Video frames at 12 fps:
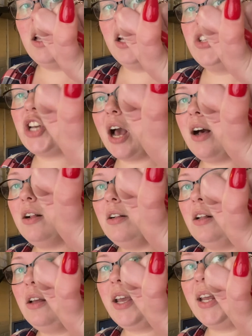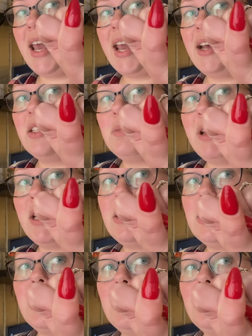gel
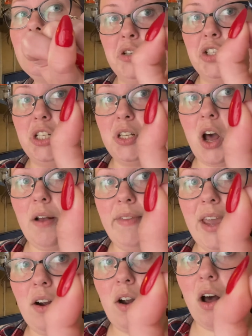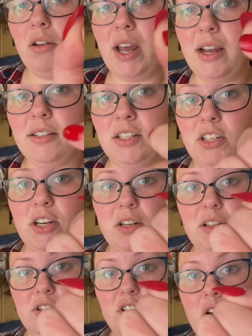enhancement. She's on there all nice and good.
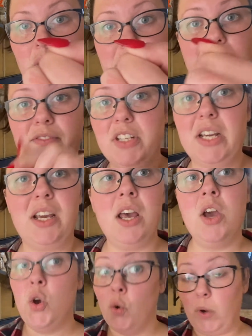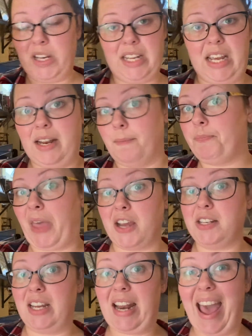There's no lifting. I
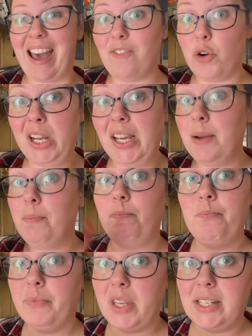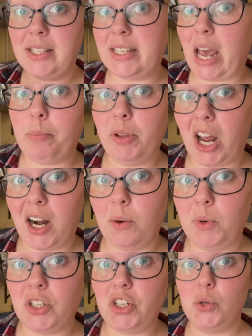did every step that I
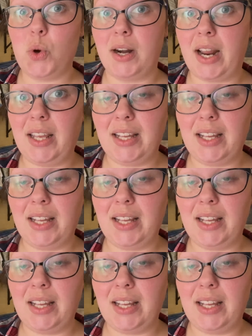would do on any